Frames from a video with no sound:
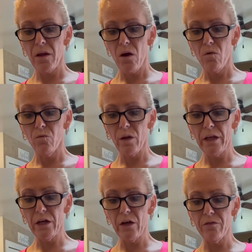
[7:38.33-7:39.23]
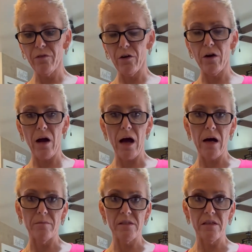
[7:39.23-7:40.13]
really good for
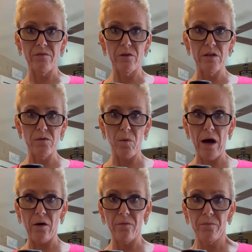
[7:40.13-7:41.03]
seafood as well.